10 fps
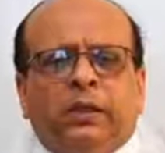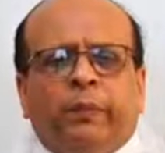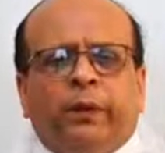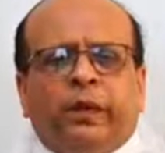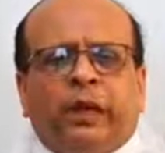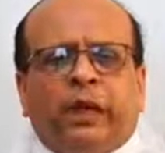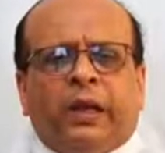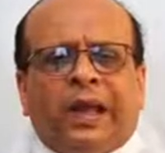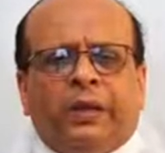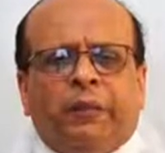The patella
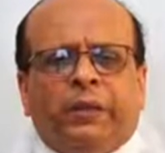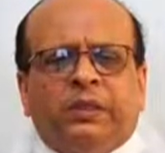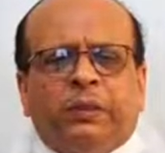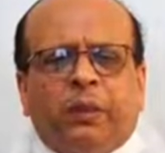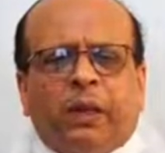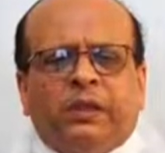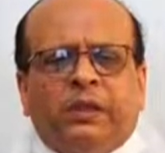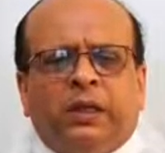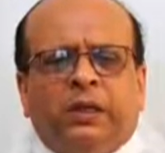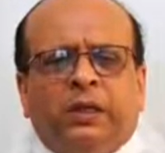can be
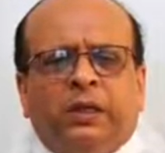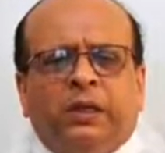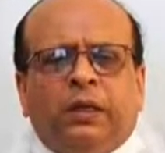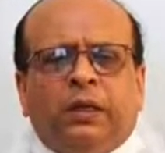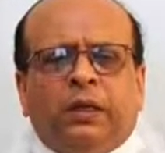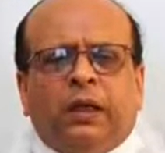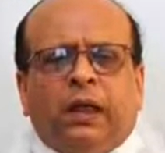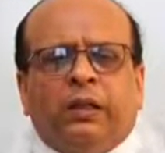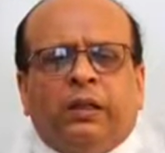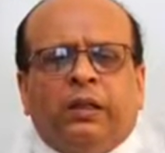subluxated
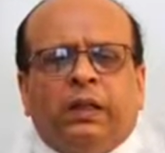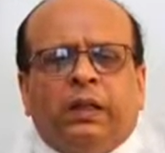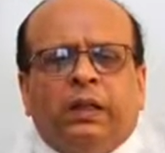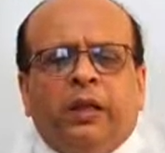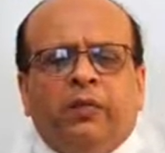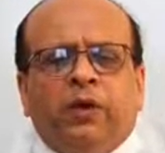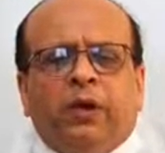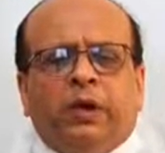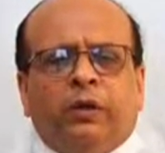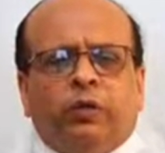rather than
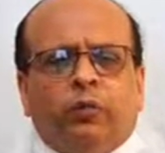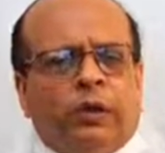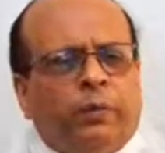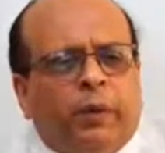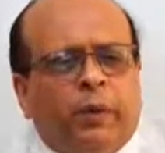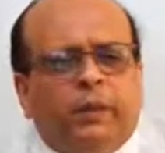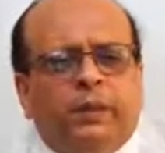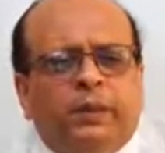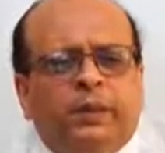everted to minimize the